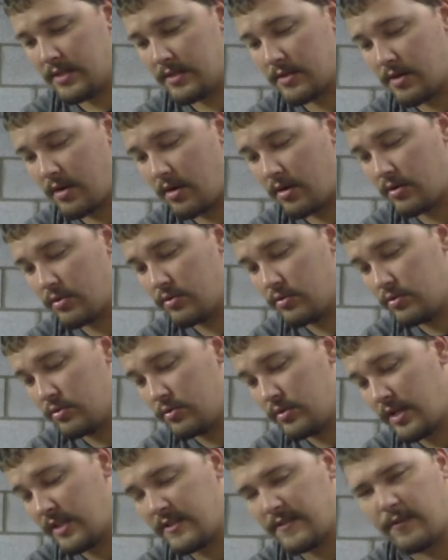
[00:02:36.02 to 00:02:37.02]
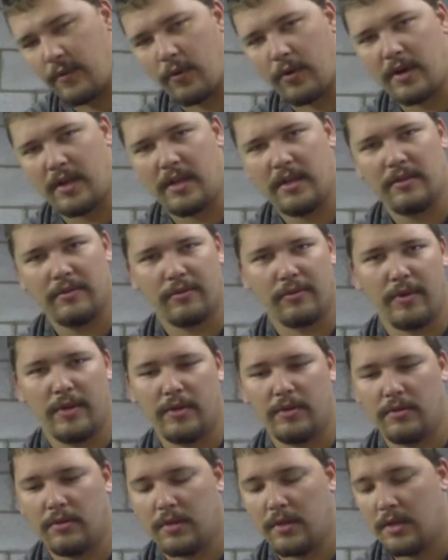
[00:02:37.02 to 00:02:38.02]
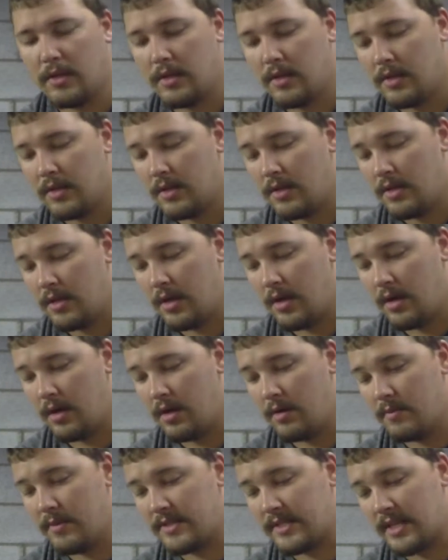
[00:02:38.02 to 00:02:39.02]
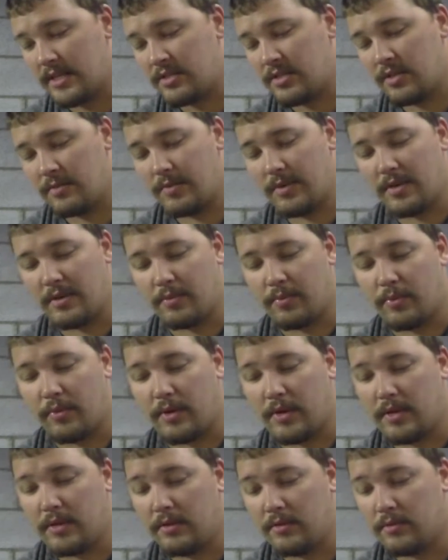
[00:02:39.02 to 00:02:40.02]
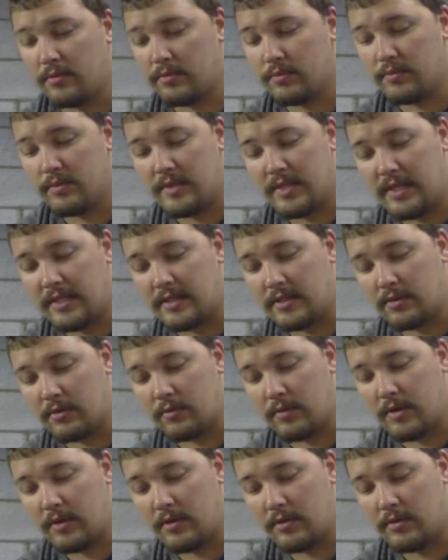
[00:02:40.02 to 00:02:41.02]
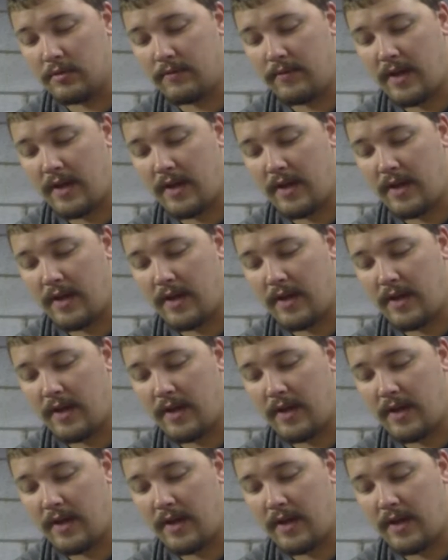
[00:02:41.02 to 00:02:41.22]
Cardinal S40 reel. It's actually been a pretty little decent reel.